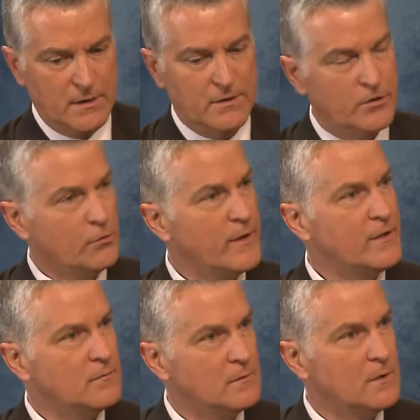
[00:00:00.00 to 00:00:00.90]
even
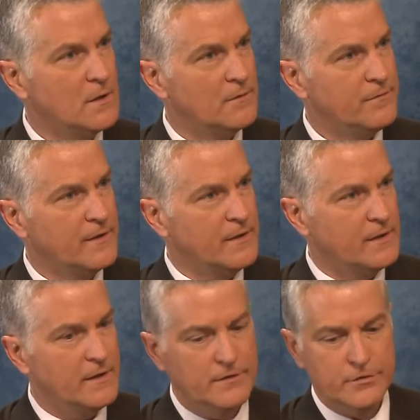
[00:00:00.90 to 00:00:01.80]
greater uh,
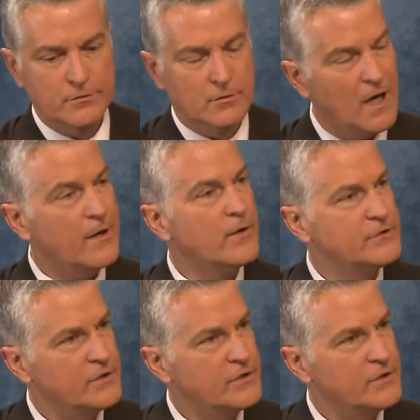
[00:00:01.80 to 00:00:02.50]
funding into higher